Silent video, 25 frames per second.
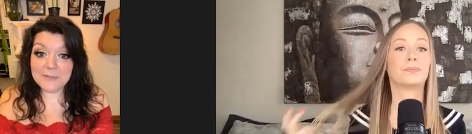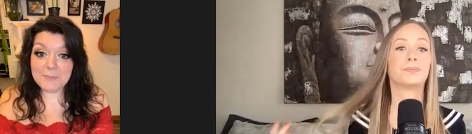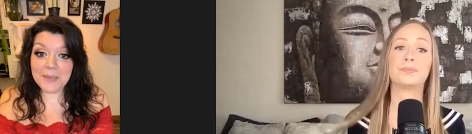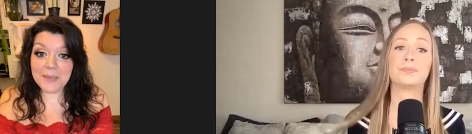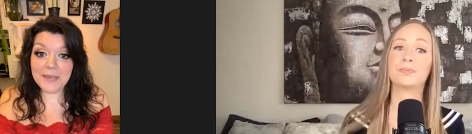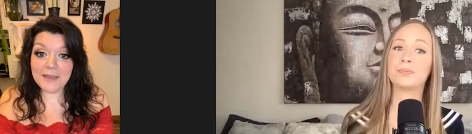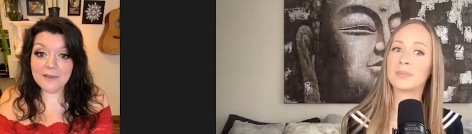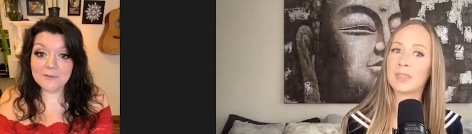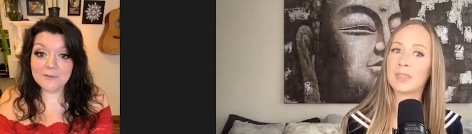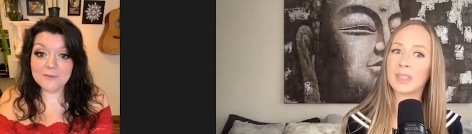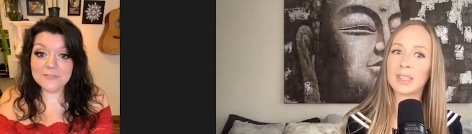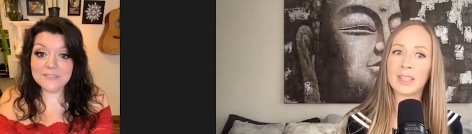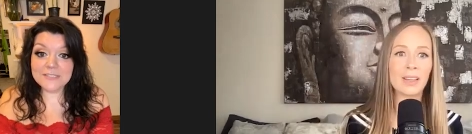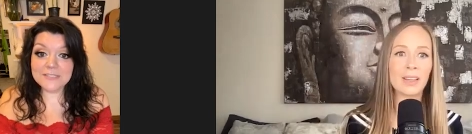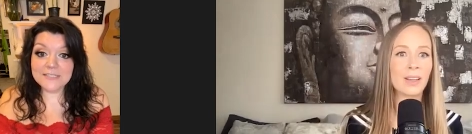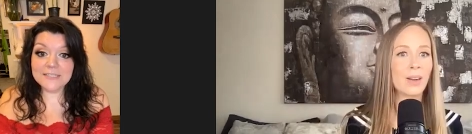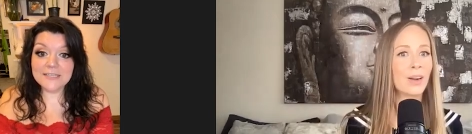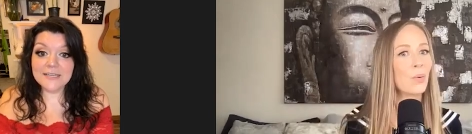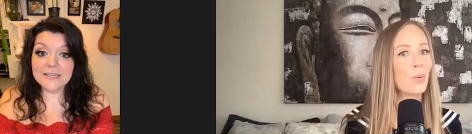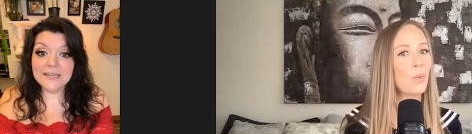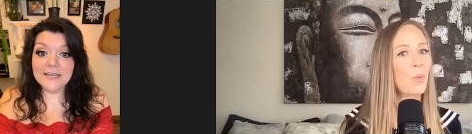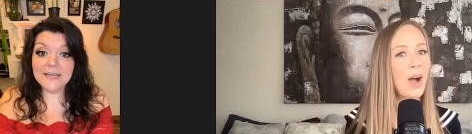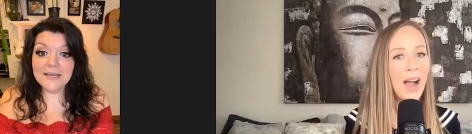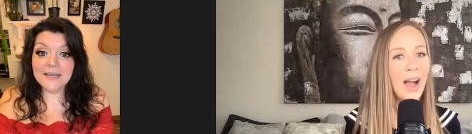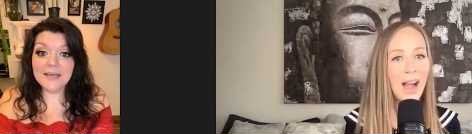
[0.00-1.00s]
Speaker 1: pounds.
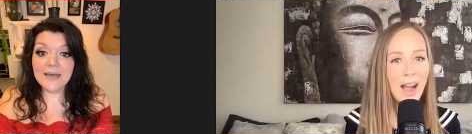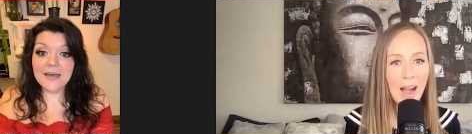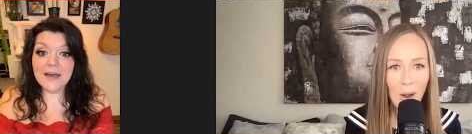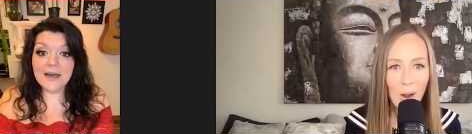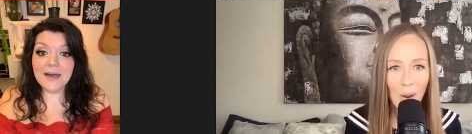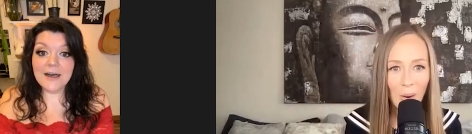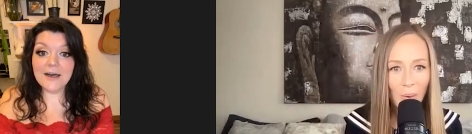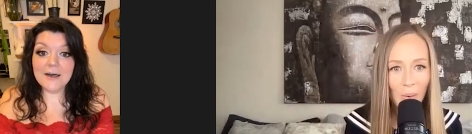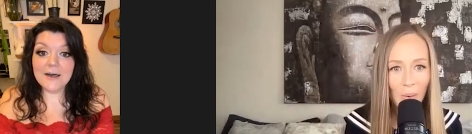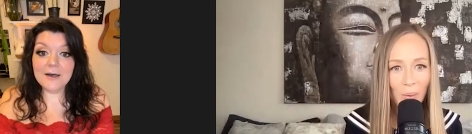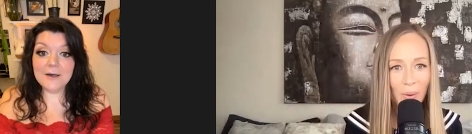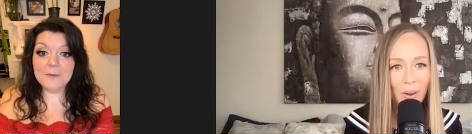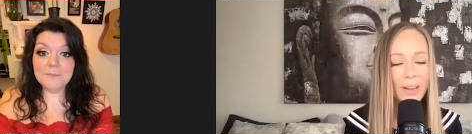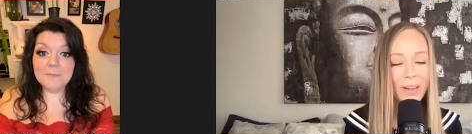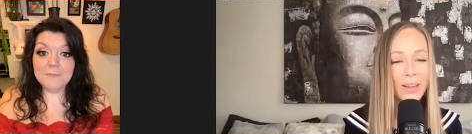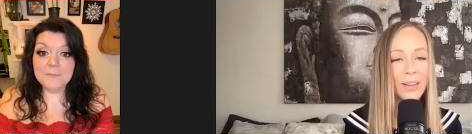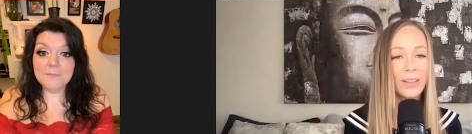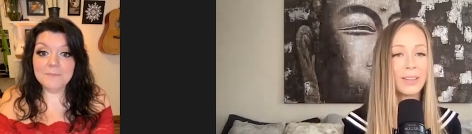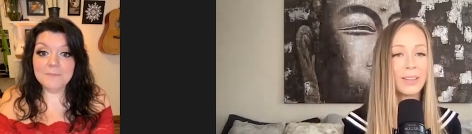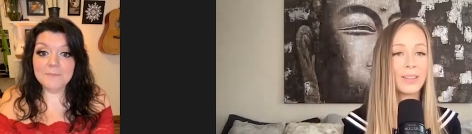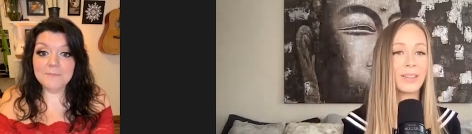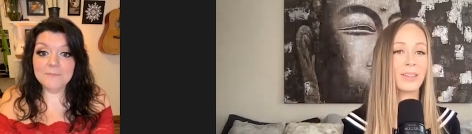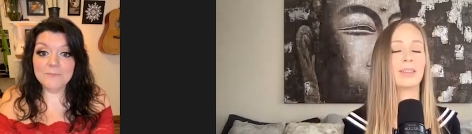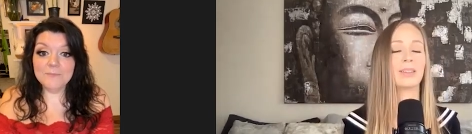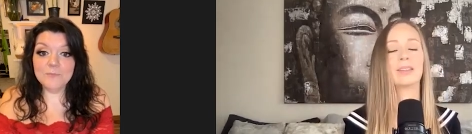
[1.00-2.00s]
Wow. Um,
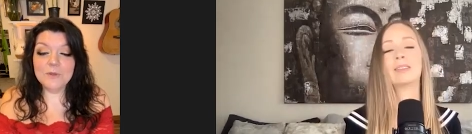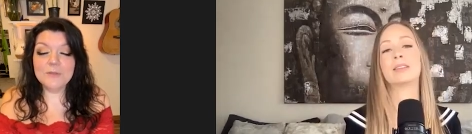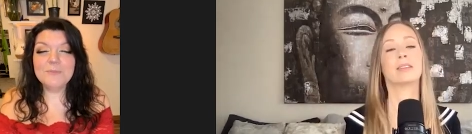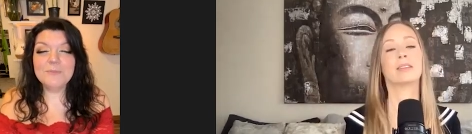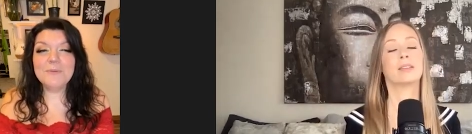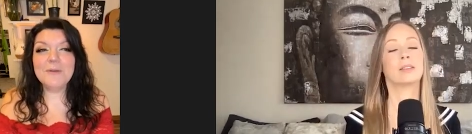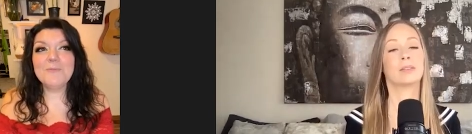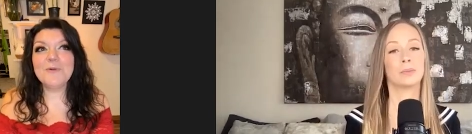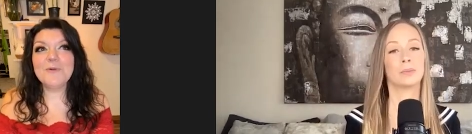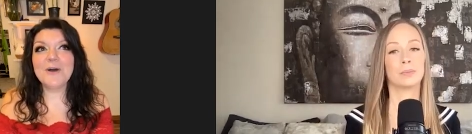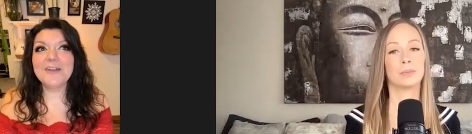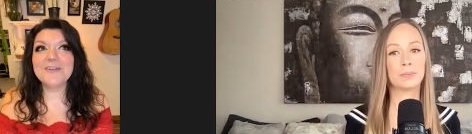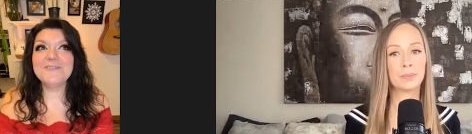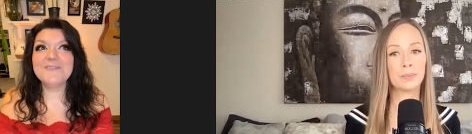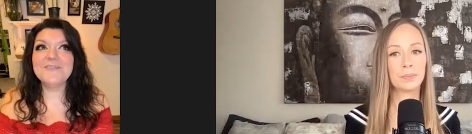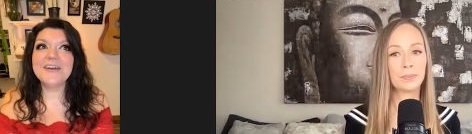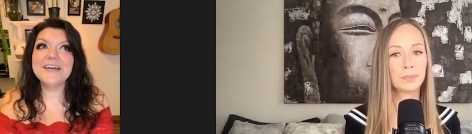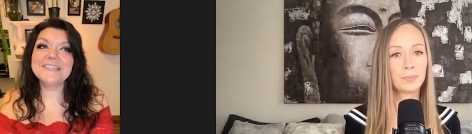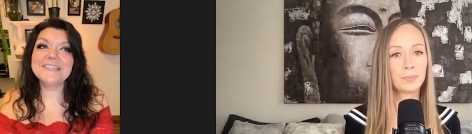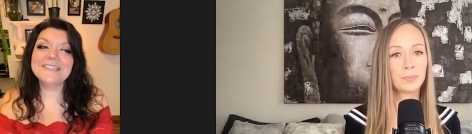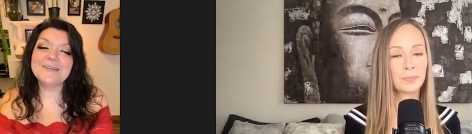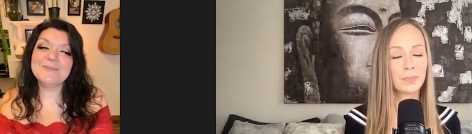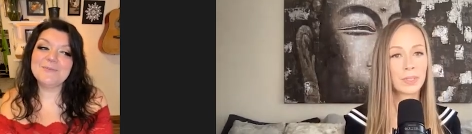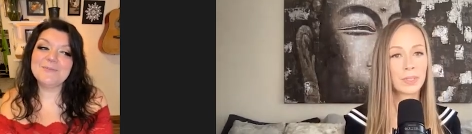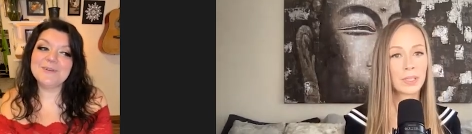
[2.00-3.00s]
with my water
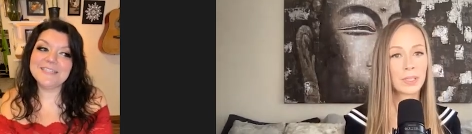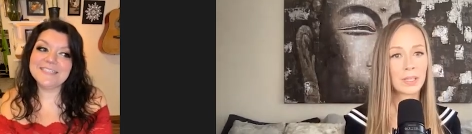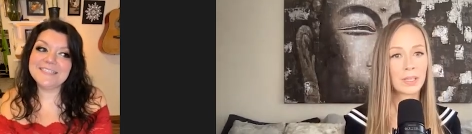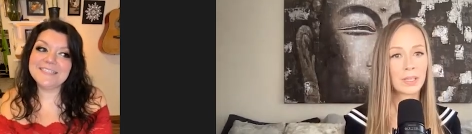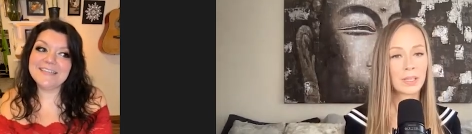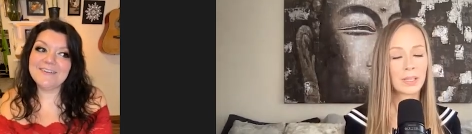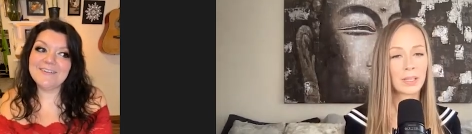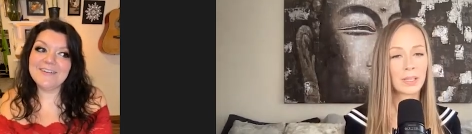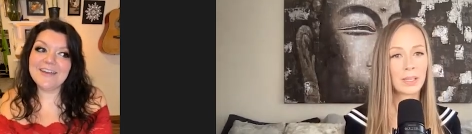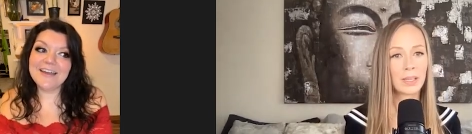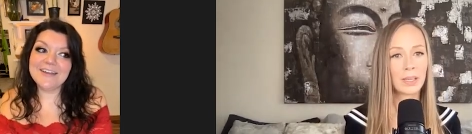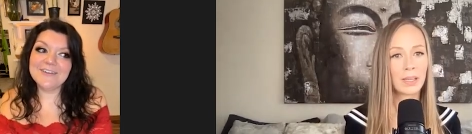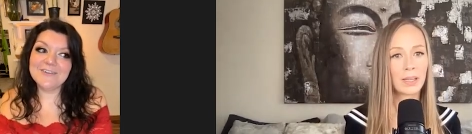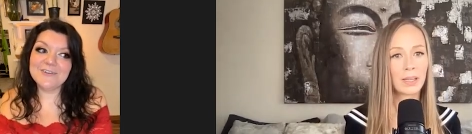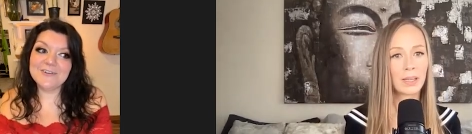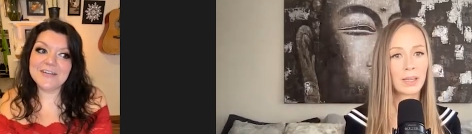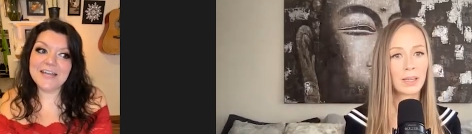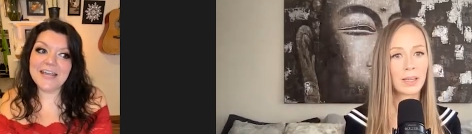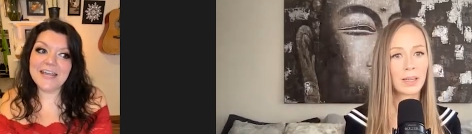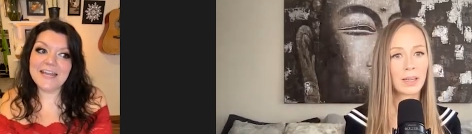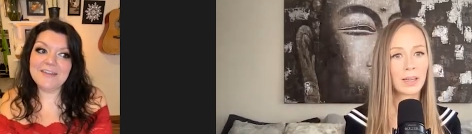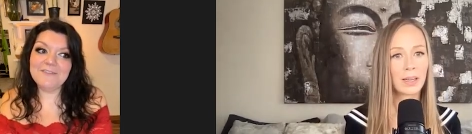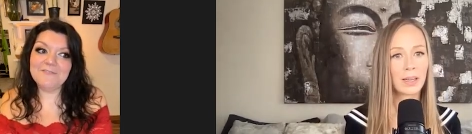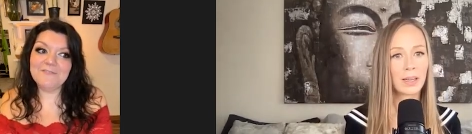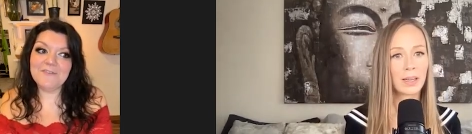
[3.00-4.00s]
fast, I was down
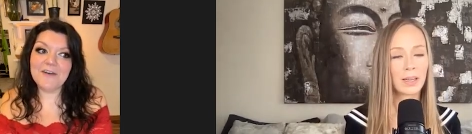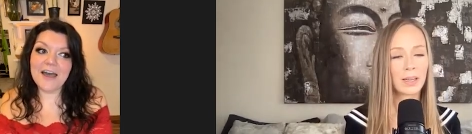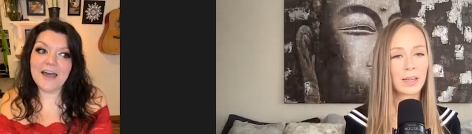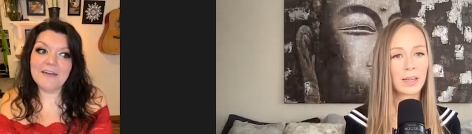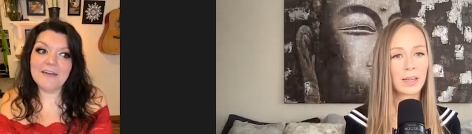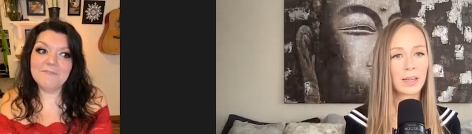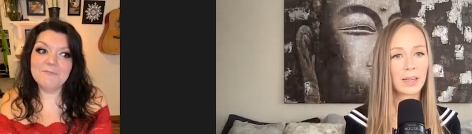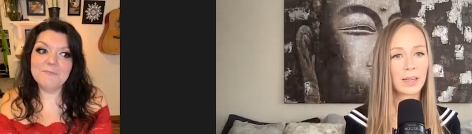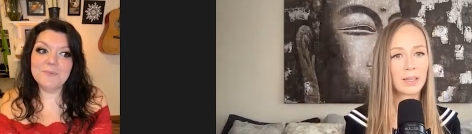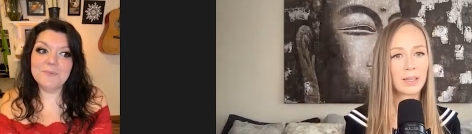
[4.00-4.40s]
185,